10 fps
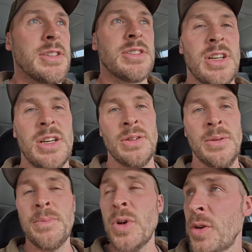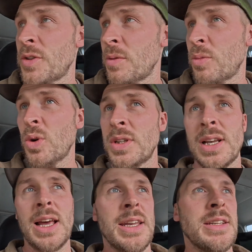So onto the boys'
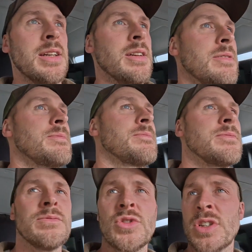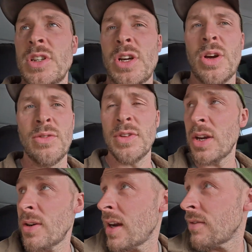land. Just going to go over
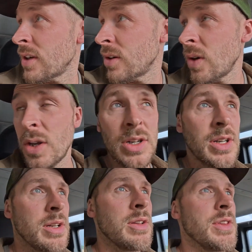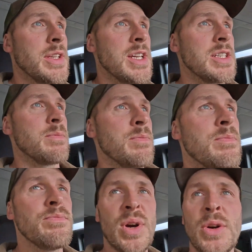there and have a little look. I think there's
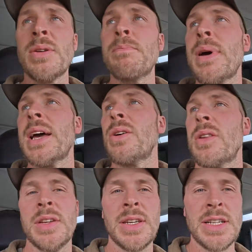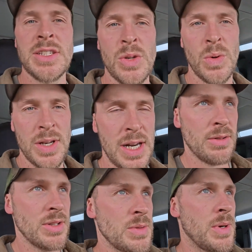a broken bale that needs sorting
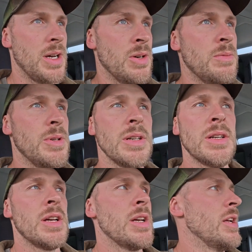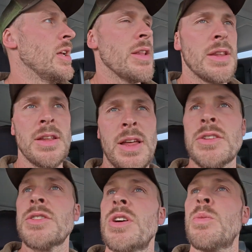out as well, but
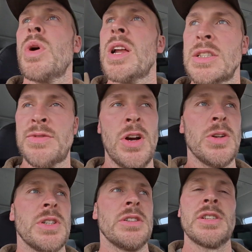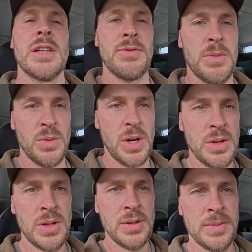that's going well as far as I can see from the road.